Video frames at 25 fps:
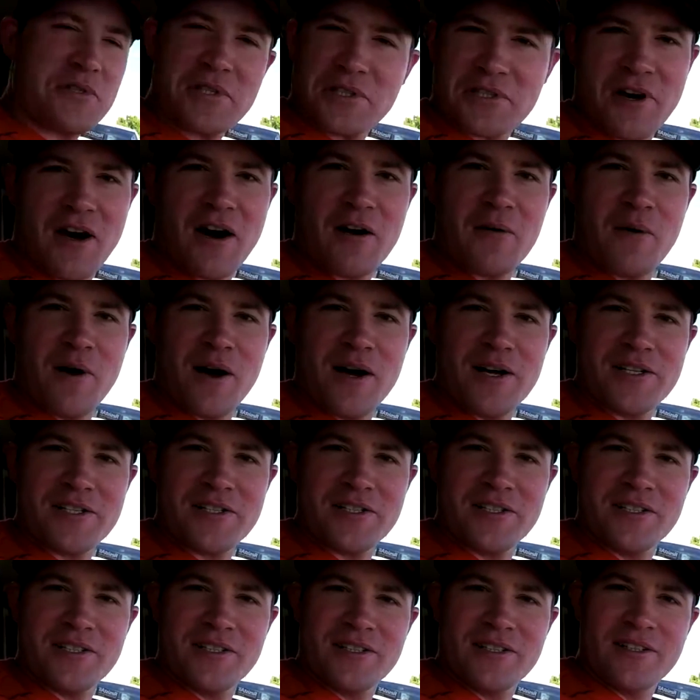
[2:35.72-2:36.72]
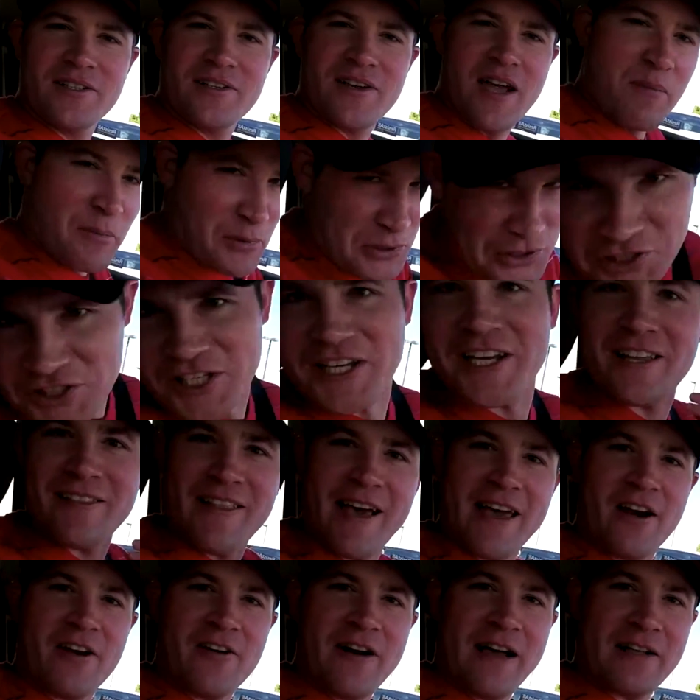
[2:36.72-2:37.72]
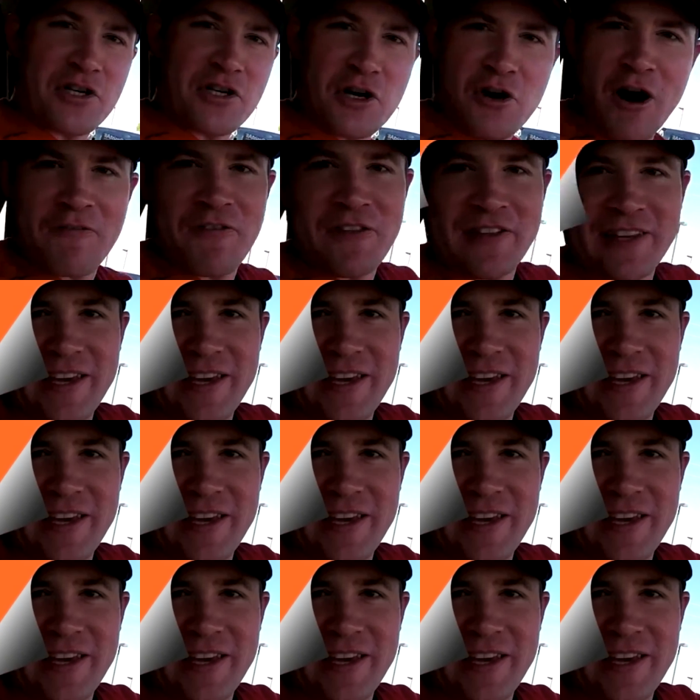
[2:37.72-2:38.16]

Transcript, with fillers: that was the car wash. And we'll see you later. Now turn